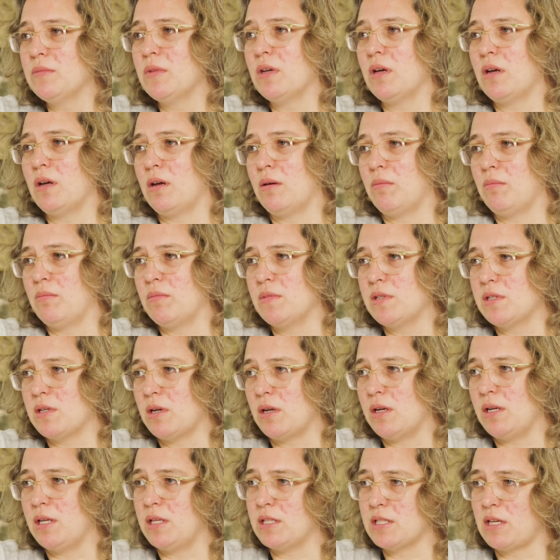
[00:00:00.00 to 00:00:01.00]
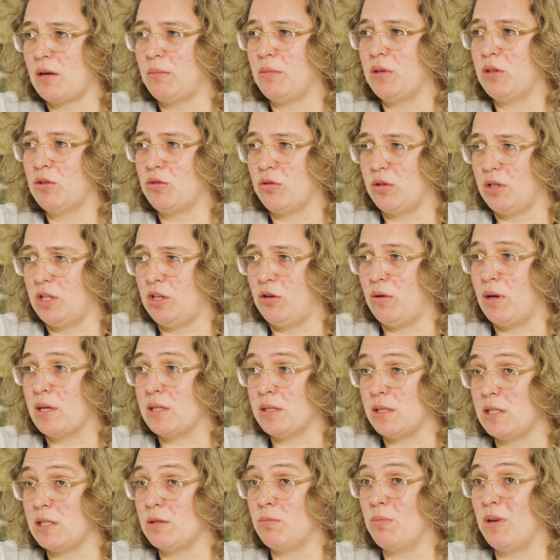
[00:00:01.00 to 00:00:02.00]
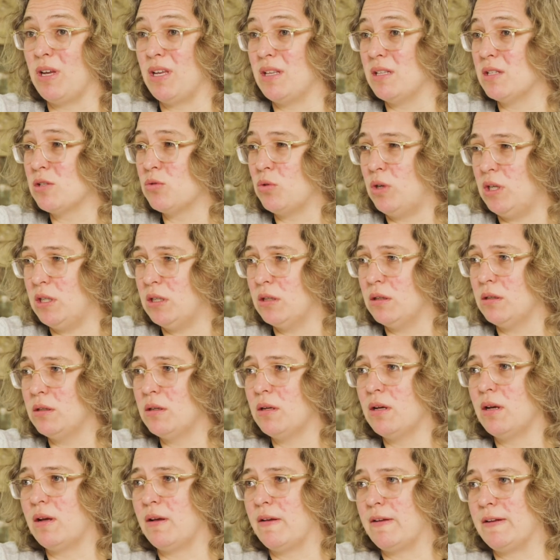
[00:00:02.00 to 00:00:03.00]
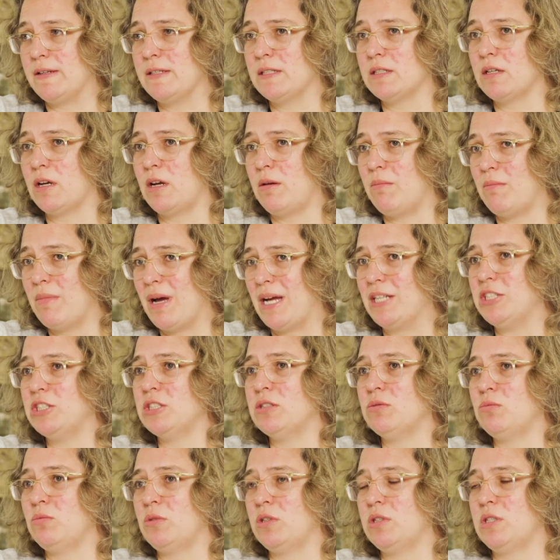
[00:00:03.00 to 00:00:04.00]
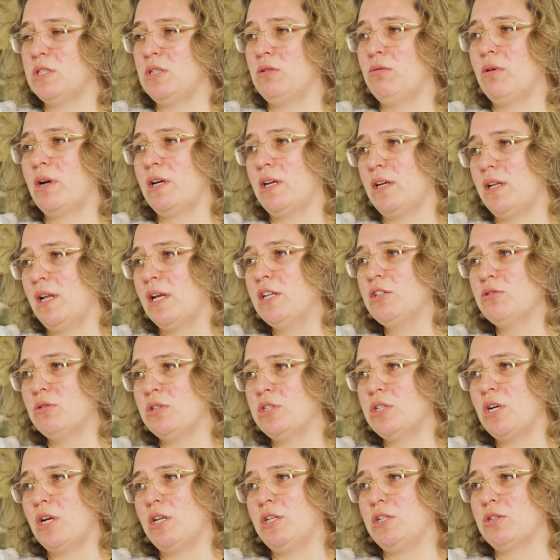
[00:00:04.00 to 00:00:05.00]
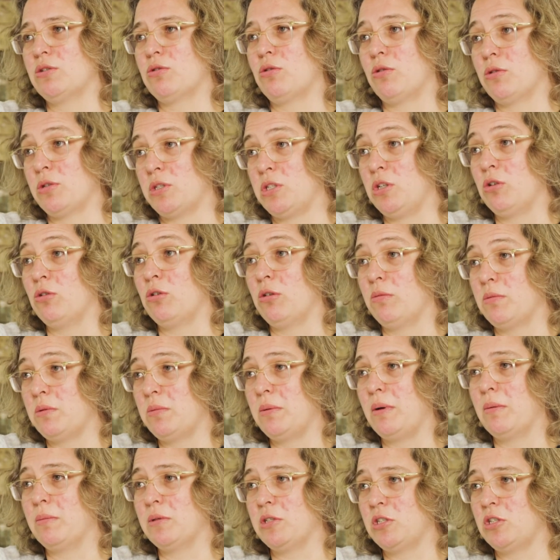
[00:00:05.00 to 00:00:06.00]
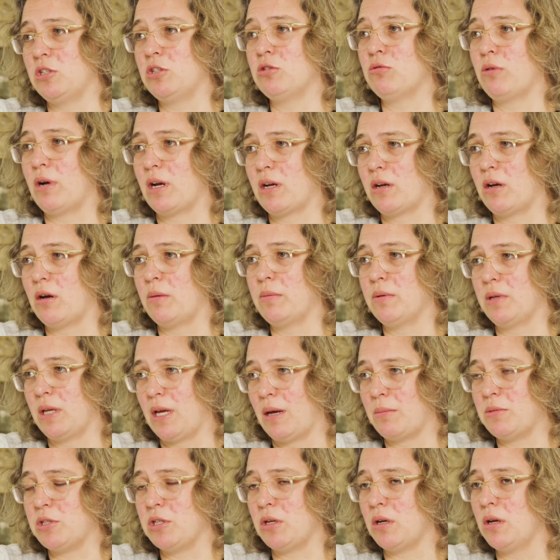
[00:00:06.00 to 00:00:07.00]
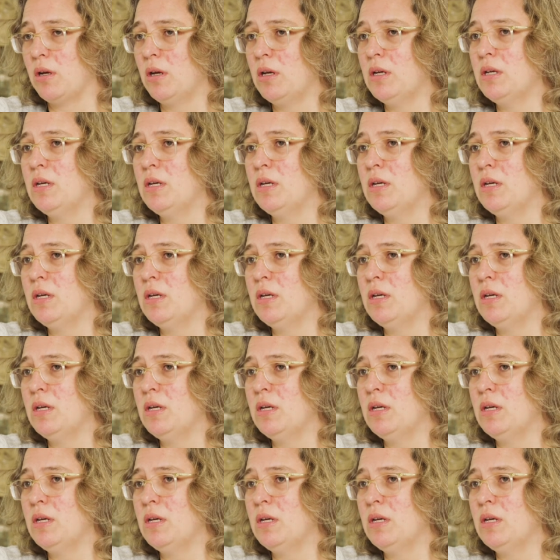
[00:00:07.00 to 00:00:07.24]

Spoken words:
Certainly it's coming through in the US, a bit in Sweden, and I imagine we'll see regulatory change across Europe to be able to do direct carbon capture.